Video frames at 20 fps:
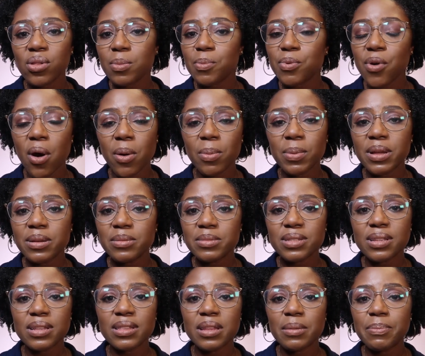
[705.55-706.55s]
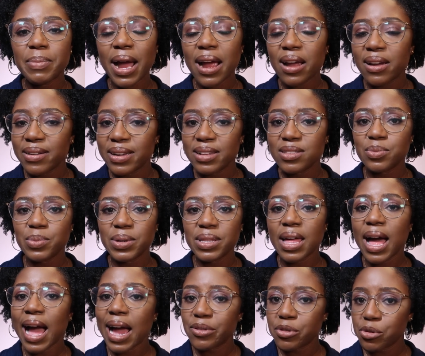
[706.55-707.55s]
the problems and the barriers with
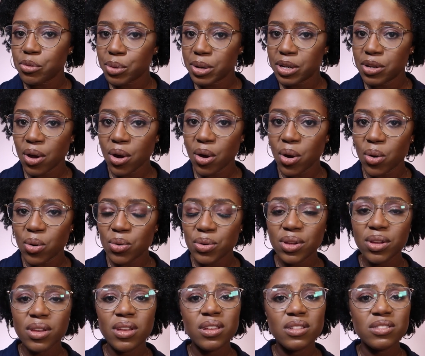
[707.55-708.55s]
hydroquinone,